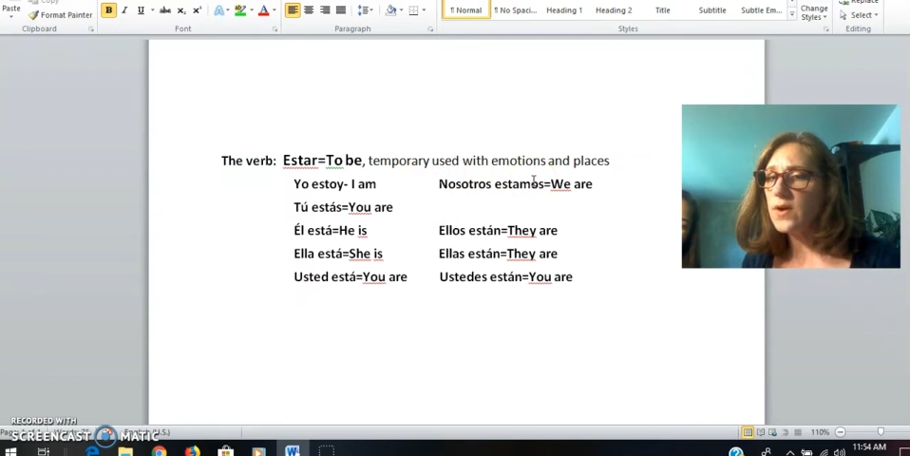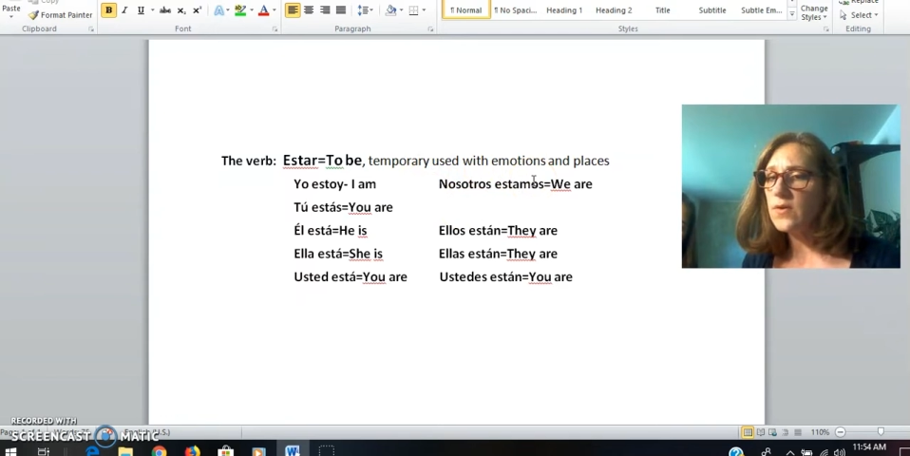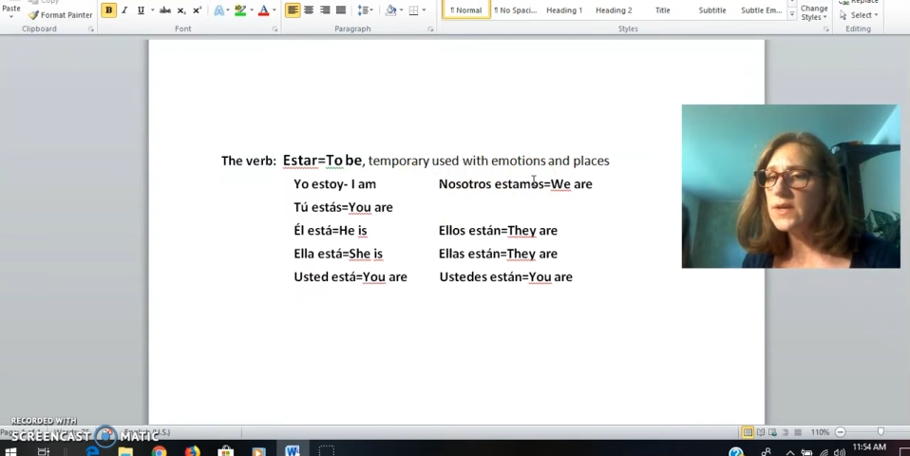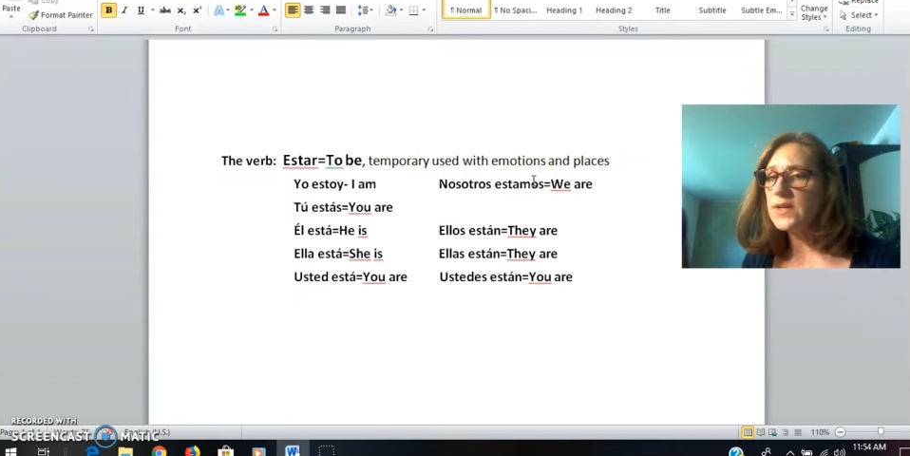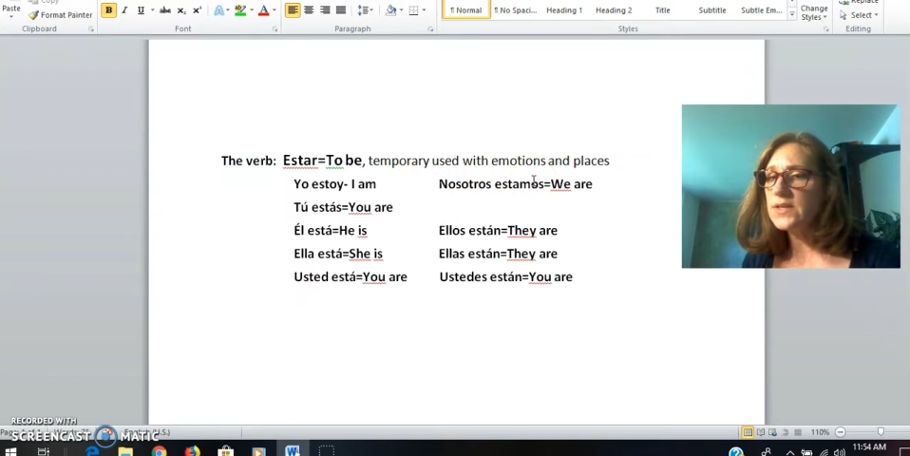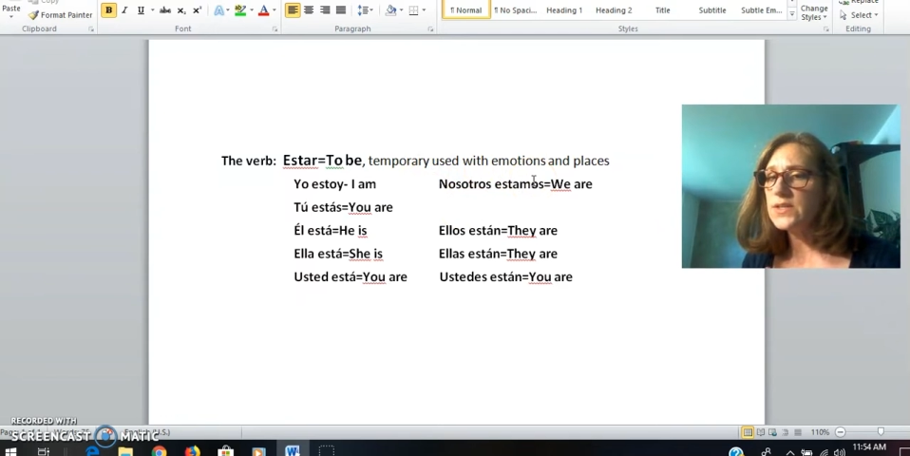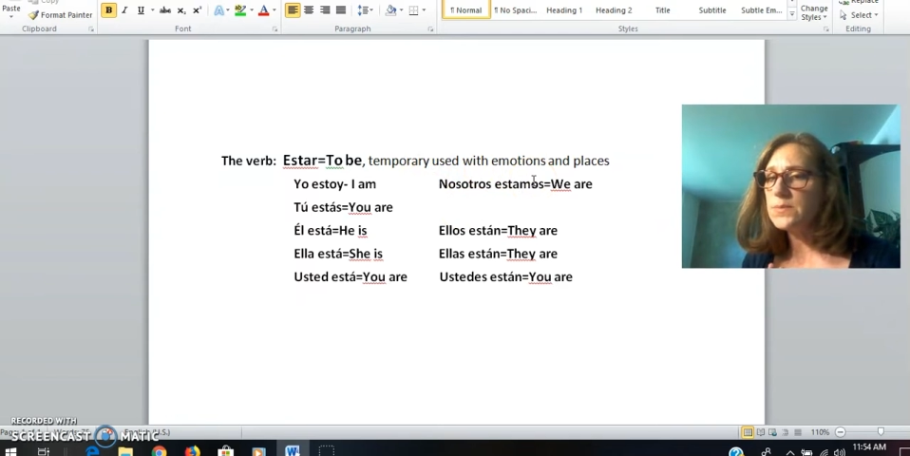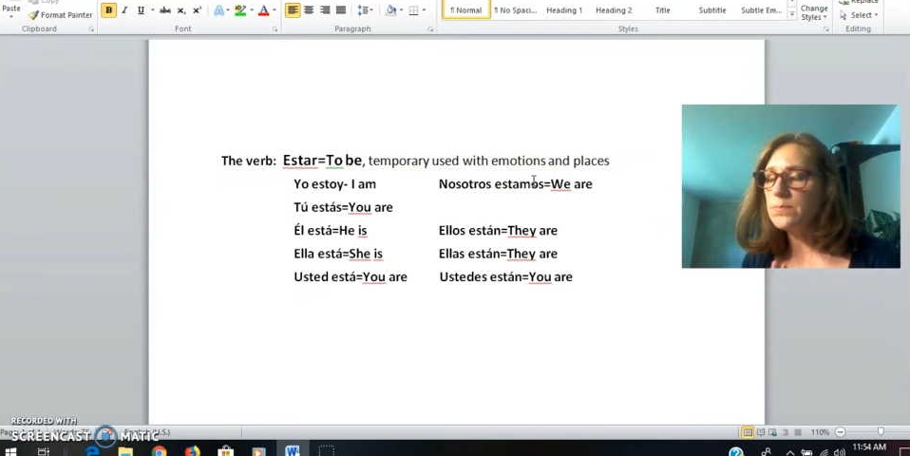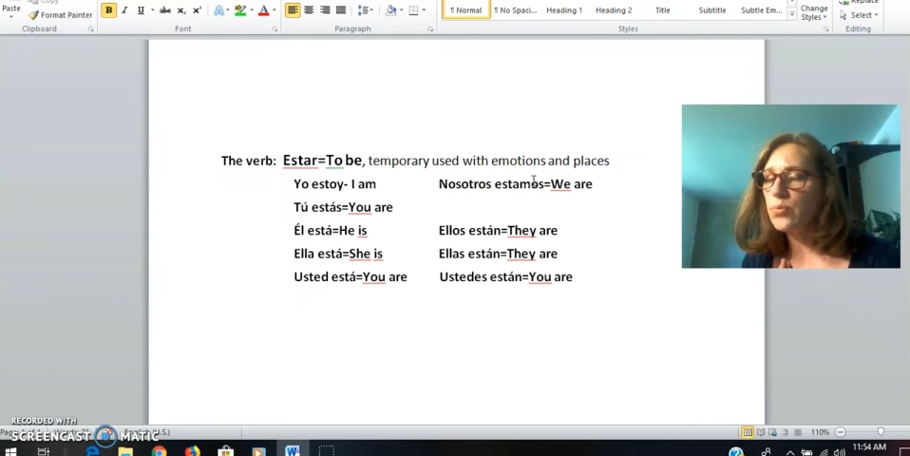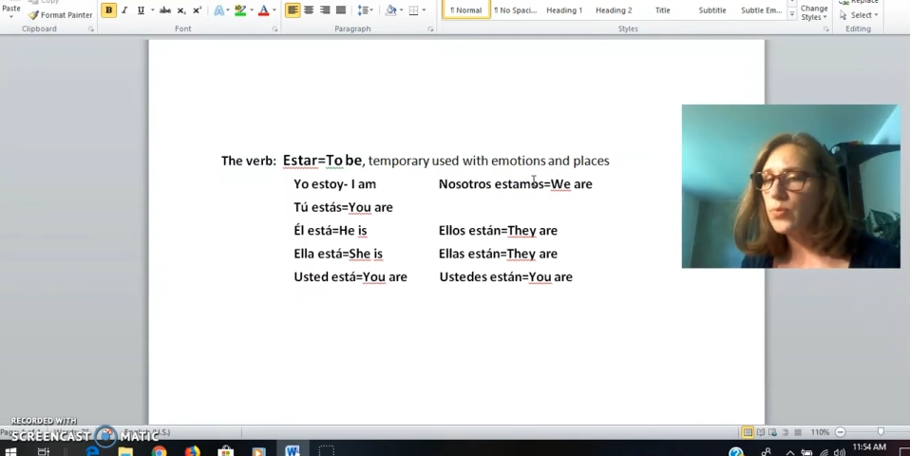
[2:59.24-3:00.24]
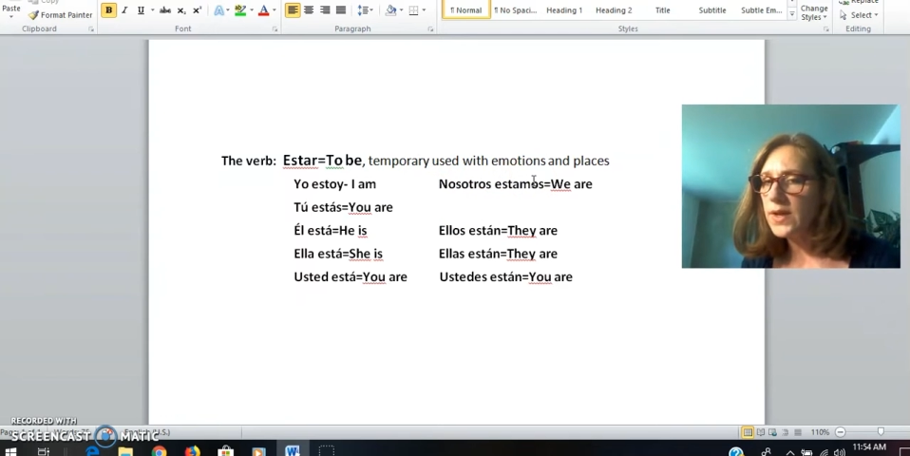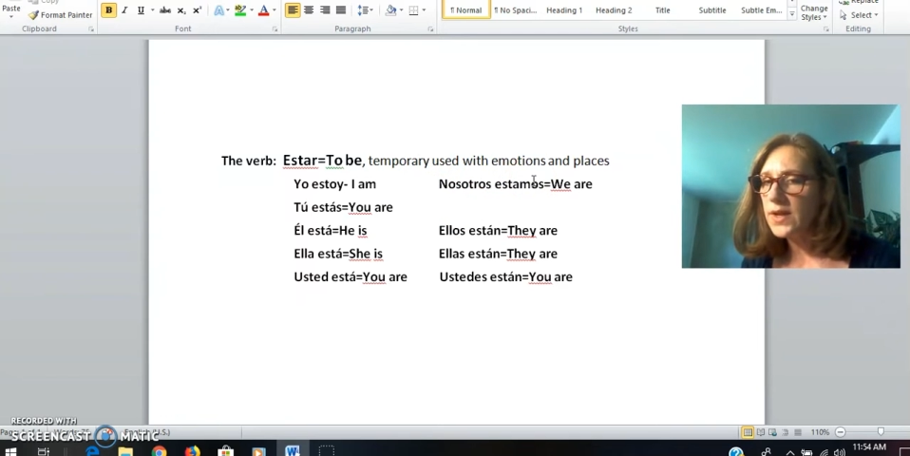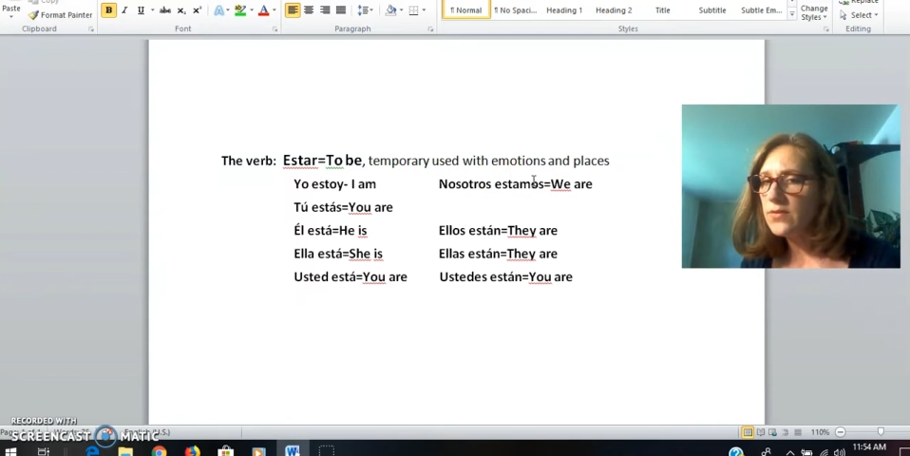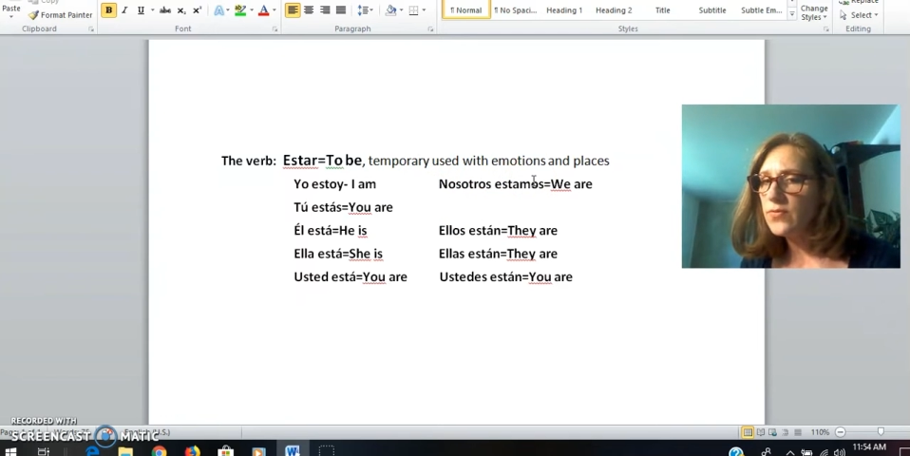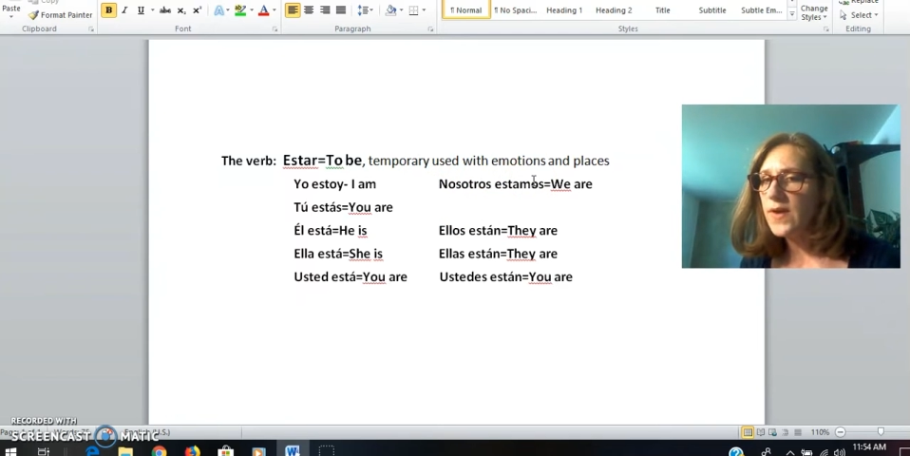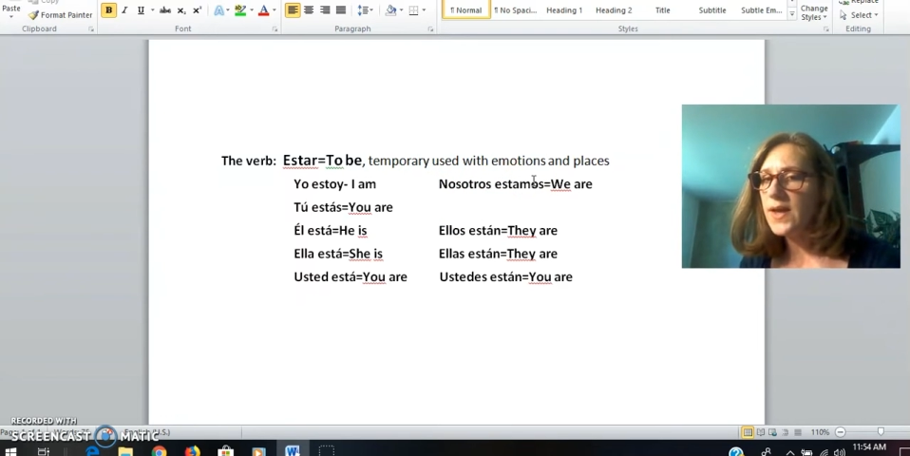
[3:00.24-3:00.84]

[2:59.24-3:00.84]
very brief